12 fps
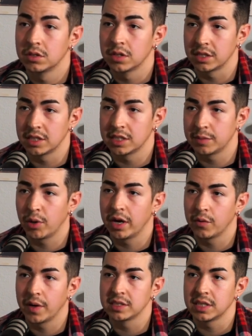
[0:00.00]
Like they take pride
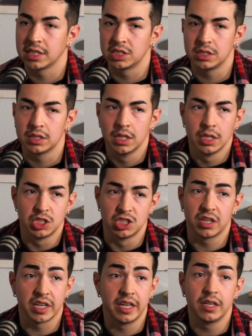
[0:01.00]
in Waxahachie.
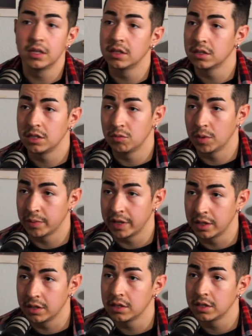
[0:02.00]
Jon Kitna, you remember
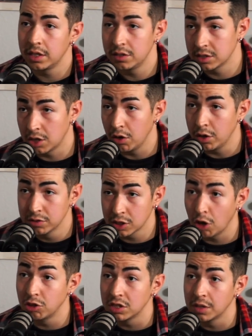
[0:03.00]
Kitna? He was a co- he was a
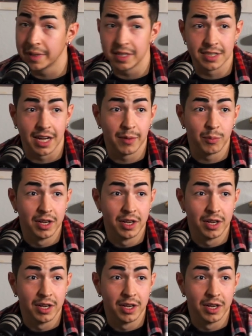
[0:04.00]
coach of them at the time,